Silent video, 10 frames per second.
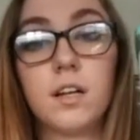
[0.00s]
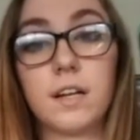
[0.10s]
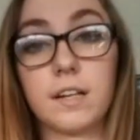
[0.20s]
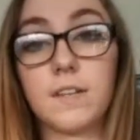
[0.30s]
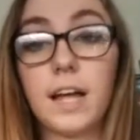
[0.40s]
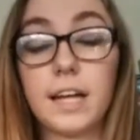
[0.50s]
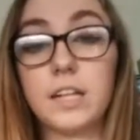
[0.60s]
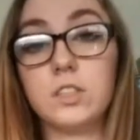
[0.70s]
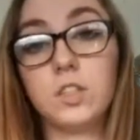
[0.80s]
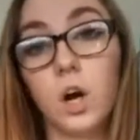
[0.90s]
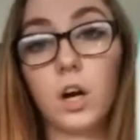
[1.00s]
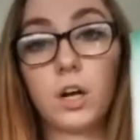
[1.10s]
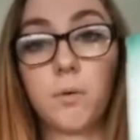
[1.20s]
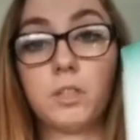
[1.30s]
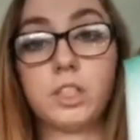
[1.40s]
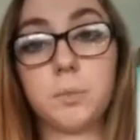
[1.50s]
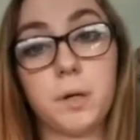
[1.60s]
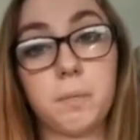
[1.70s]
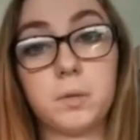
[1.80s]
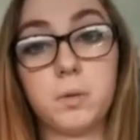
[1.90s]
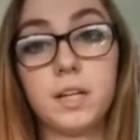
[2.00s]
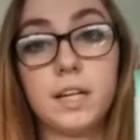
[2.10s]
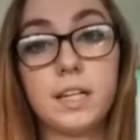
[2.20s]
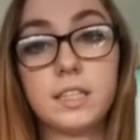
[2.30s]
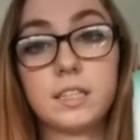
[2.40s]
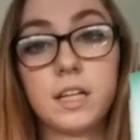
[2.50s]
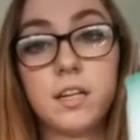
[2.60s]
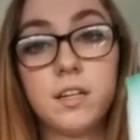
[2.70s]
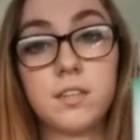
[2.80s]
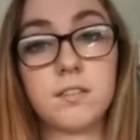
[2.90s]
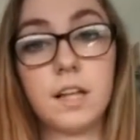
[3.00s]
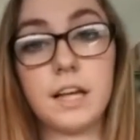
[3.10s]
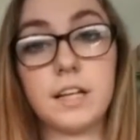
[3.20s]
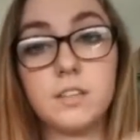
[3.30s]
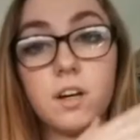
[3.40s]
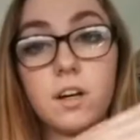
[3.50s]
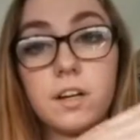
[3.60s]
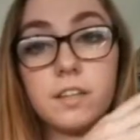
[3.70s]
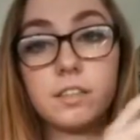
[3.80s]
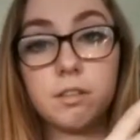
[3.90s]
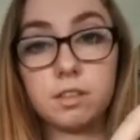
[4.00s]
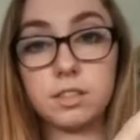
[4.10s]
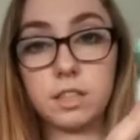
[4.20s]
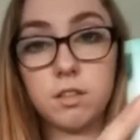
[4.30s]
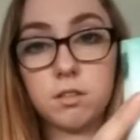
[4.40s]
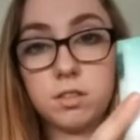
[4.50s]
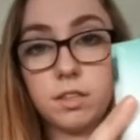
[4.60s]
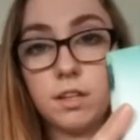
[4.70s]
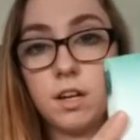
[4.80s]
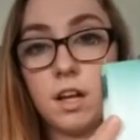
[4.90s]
like light and dark, which is pretty much what it is, light and dark, as you can see closer.